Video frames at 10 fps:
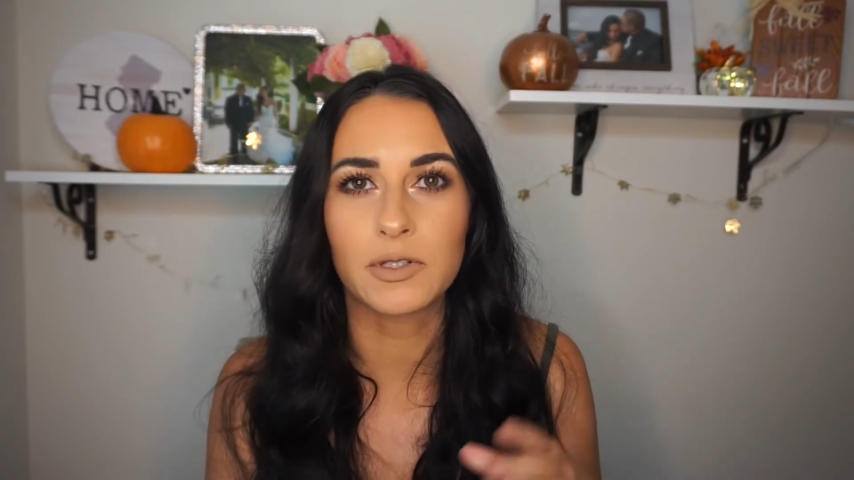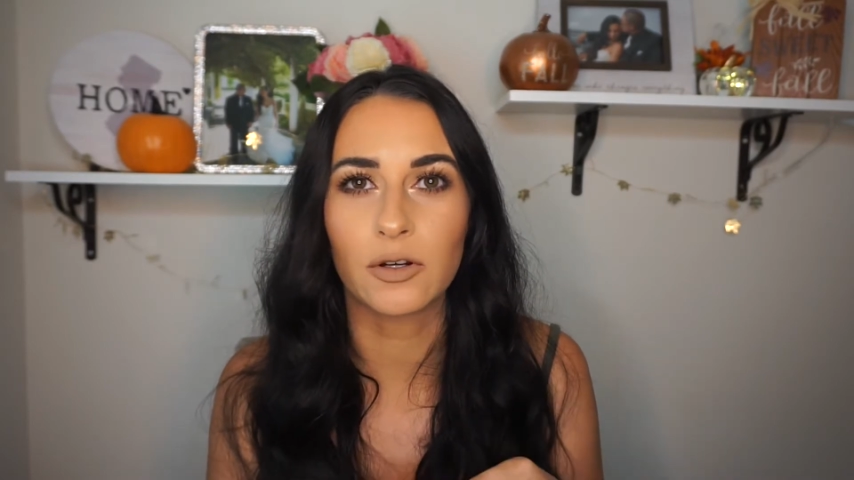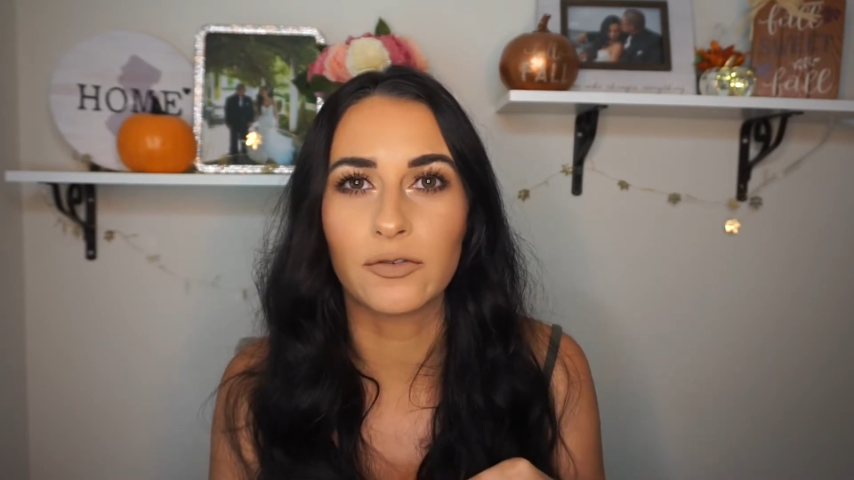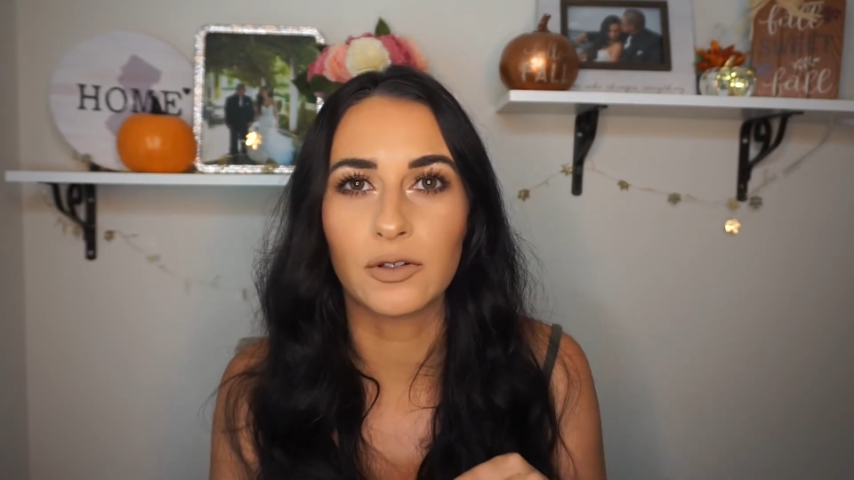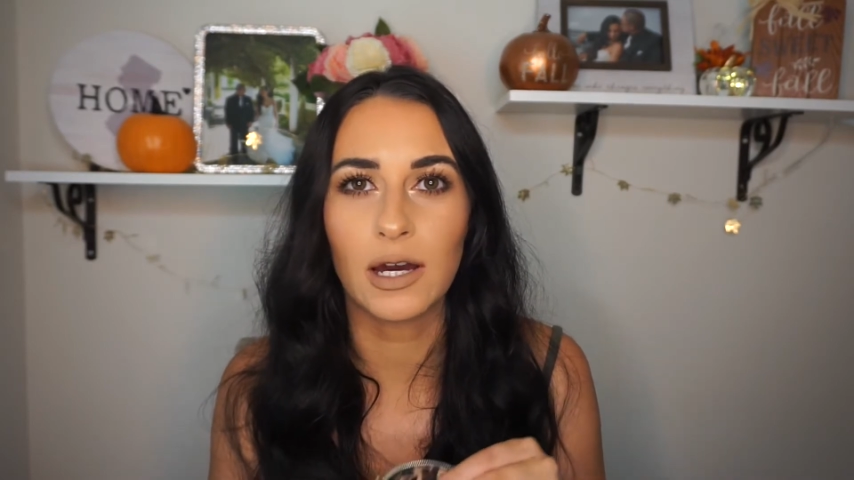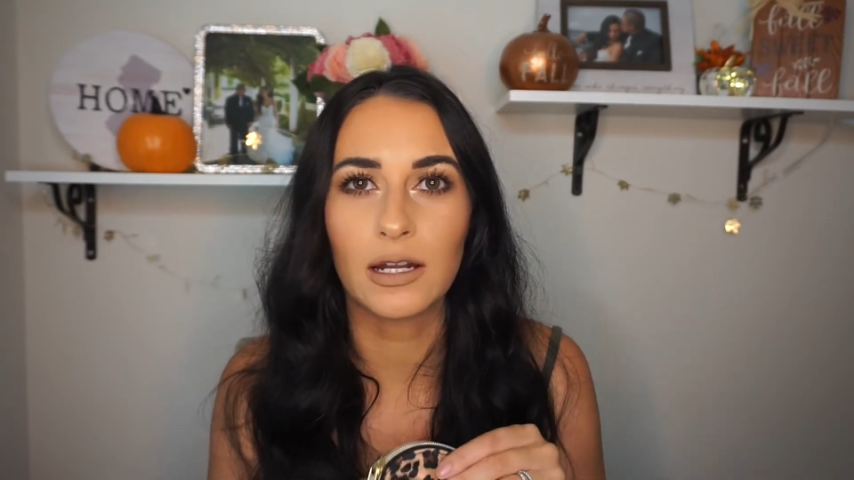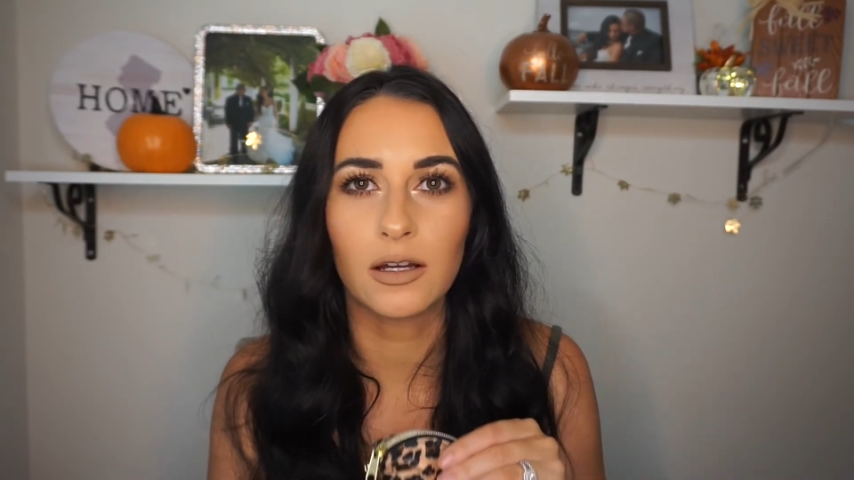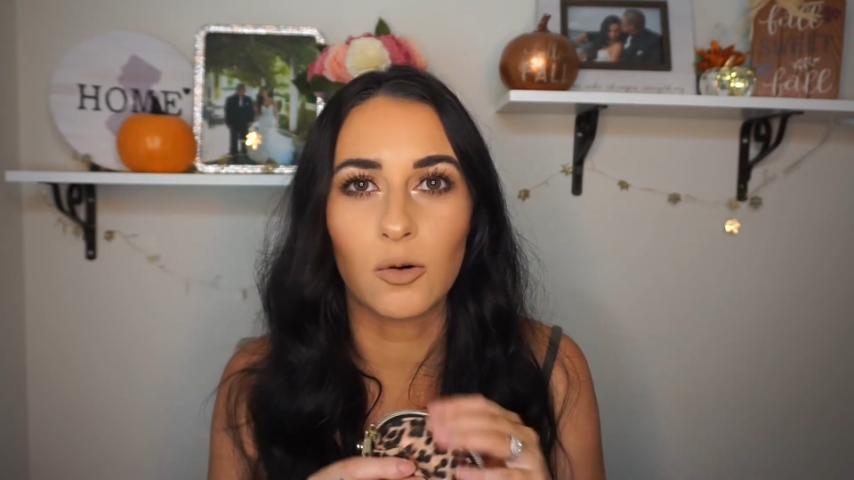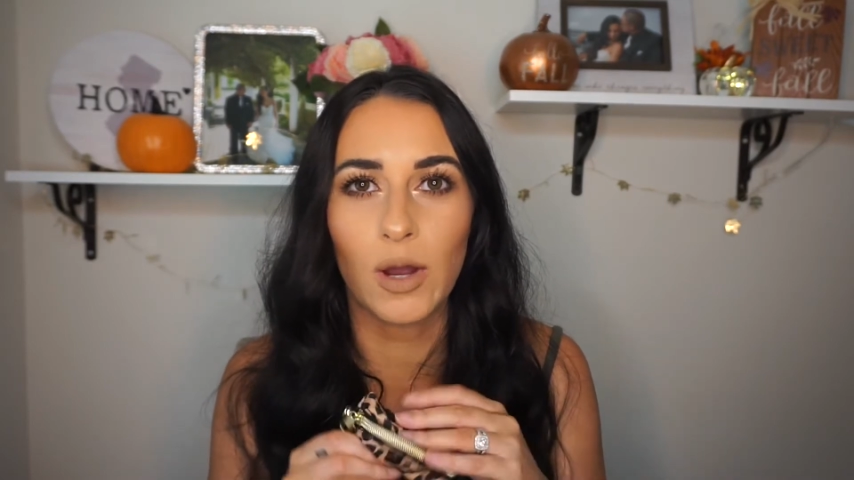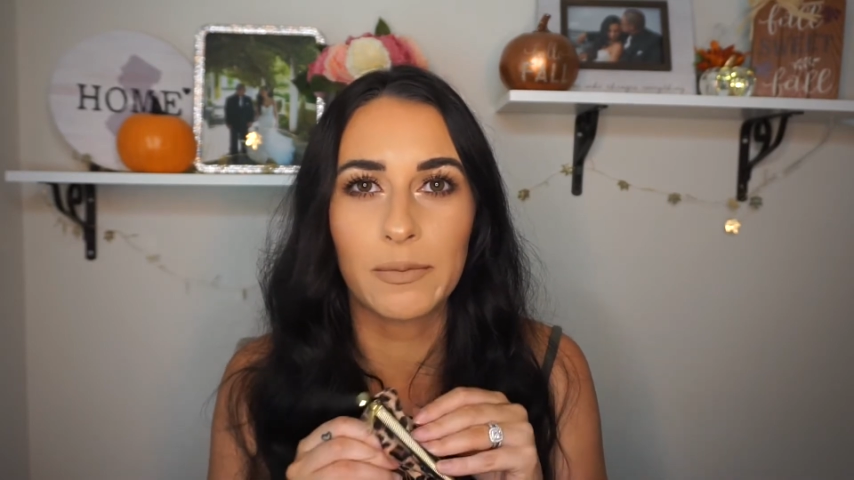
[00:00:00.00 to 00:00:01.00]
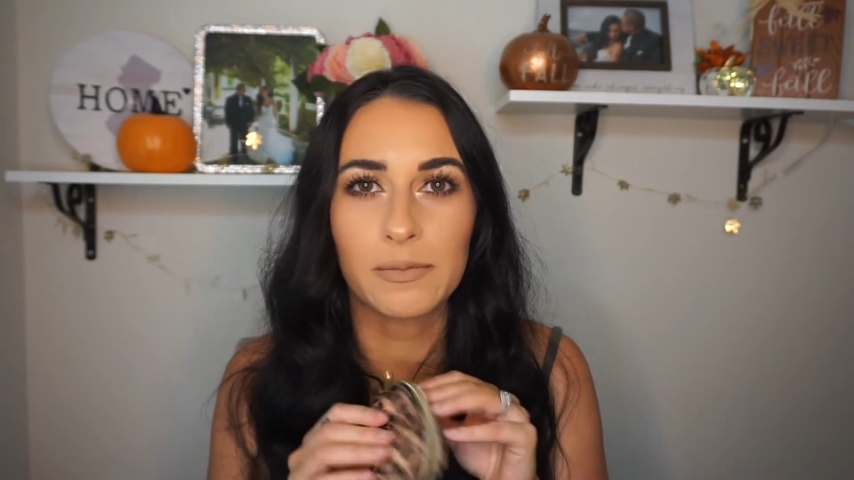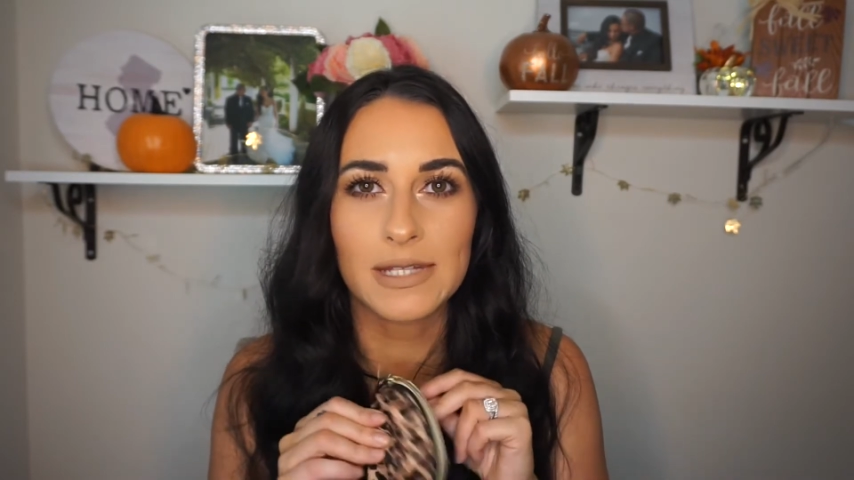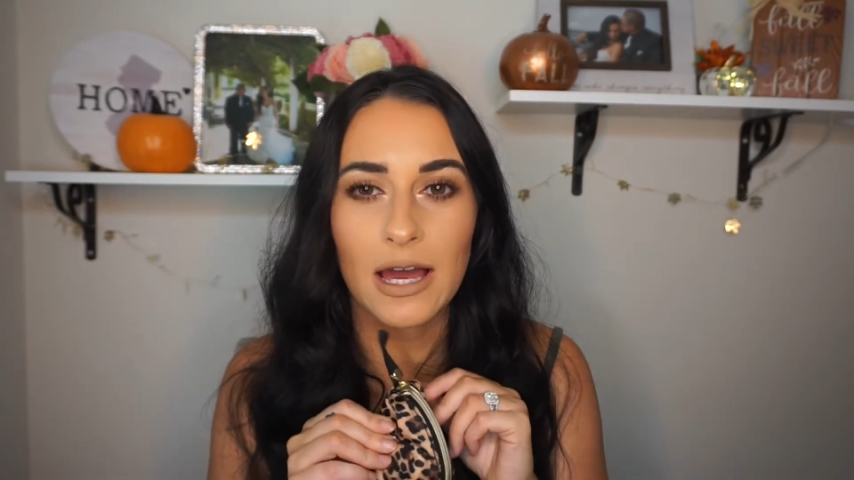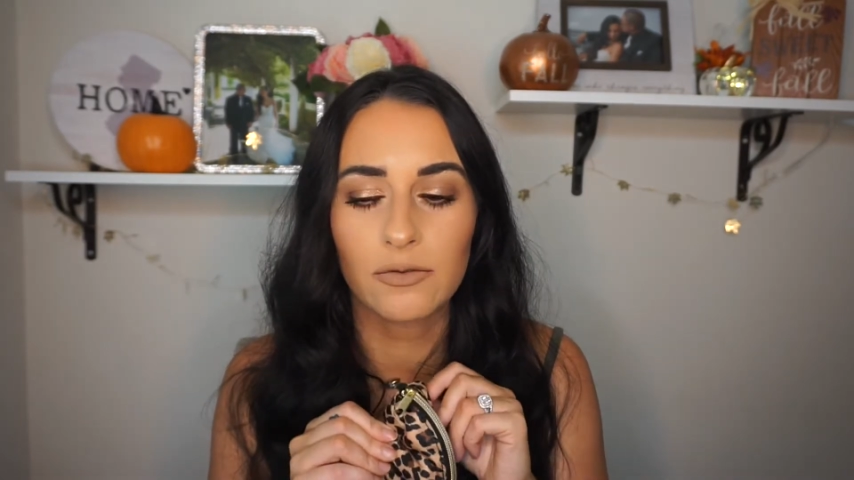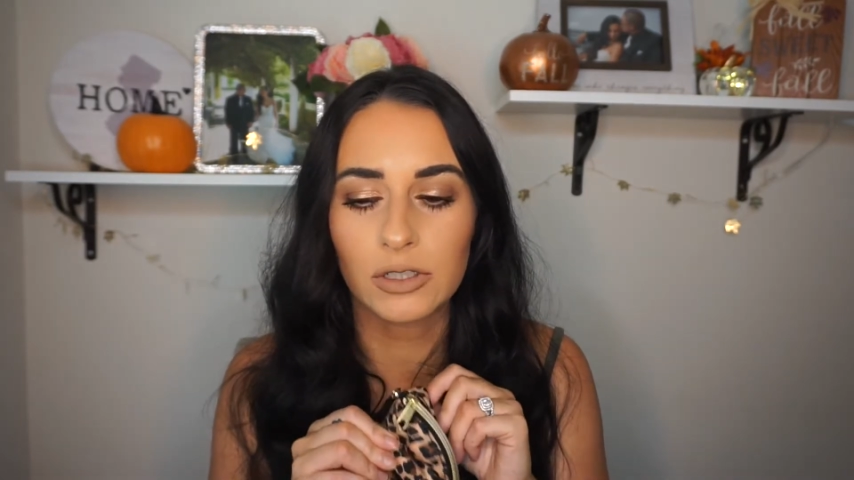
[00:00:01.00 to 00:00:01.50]
So if you gotta wipe them
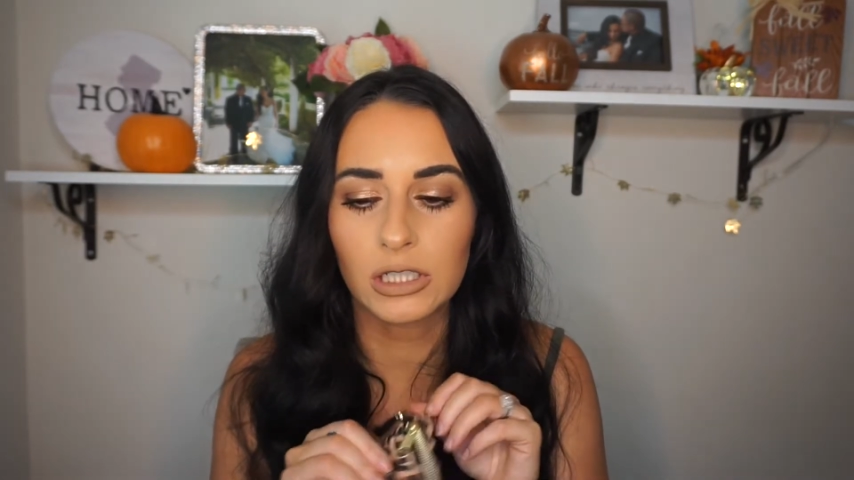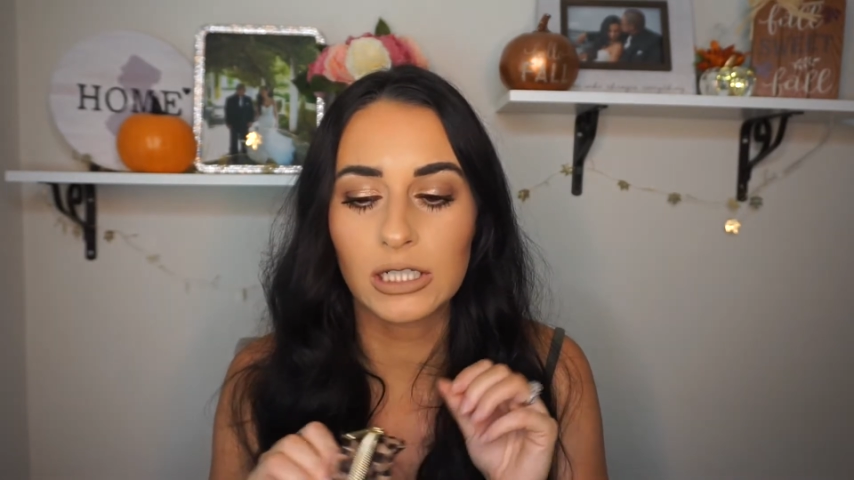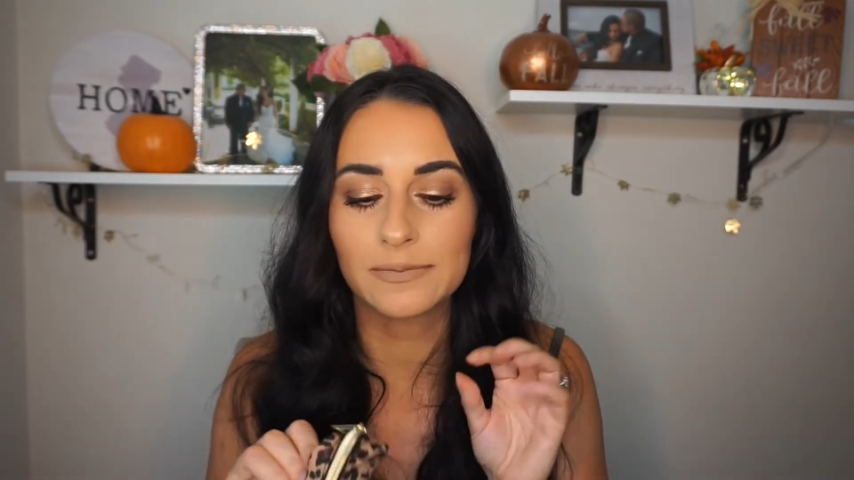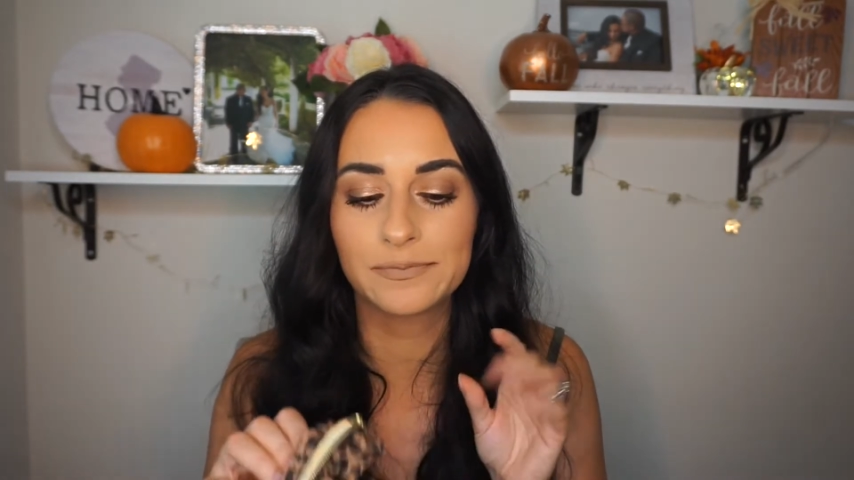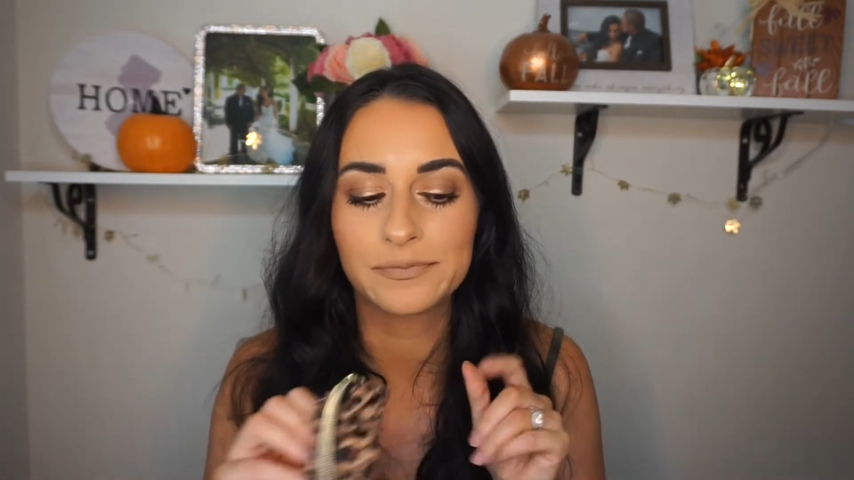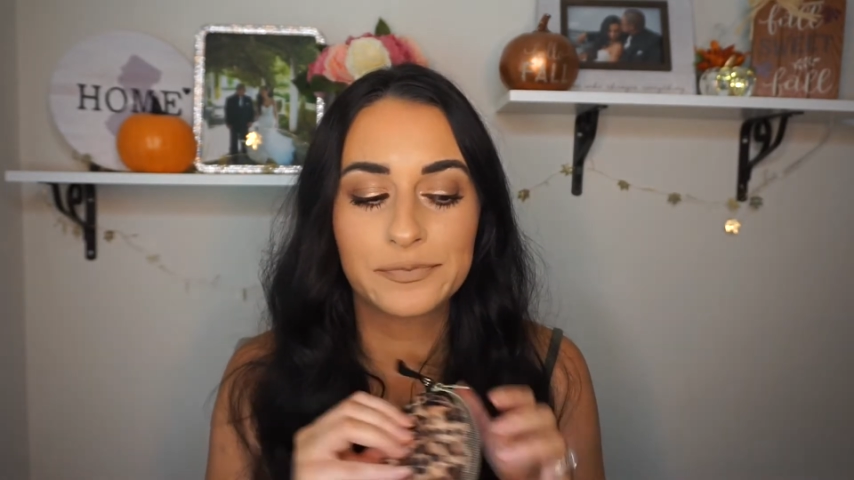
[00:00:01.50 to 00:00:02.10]
down real good,